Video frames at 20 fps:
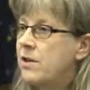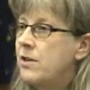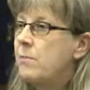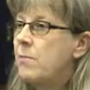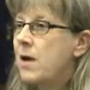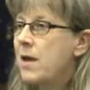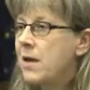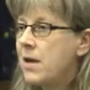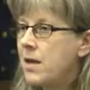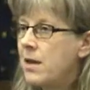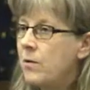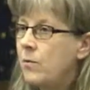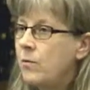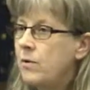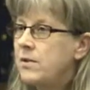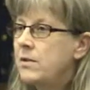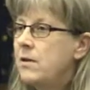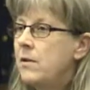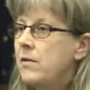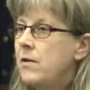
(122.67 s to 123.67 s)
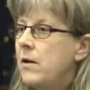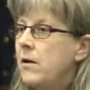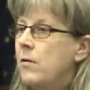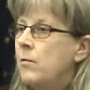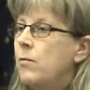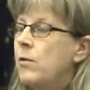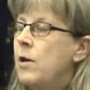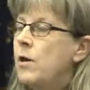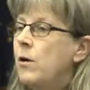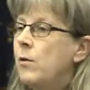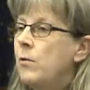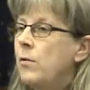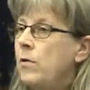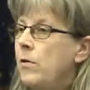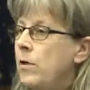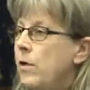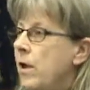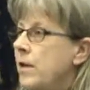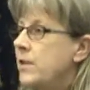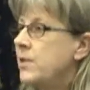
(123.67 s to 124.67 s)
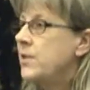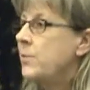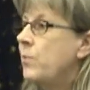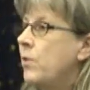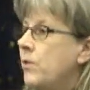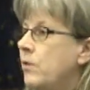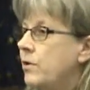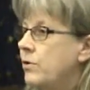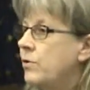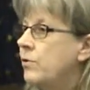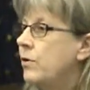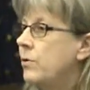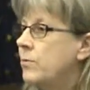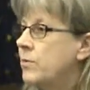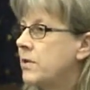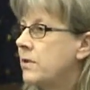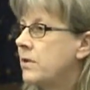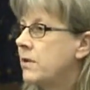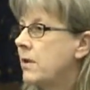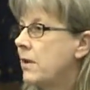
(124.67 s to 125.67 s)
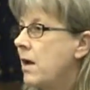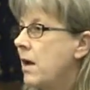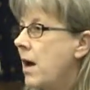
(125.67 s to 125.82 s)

the money was you got to support the troops.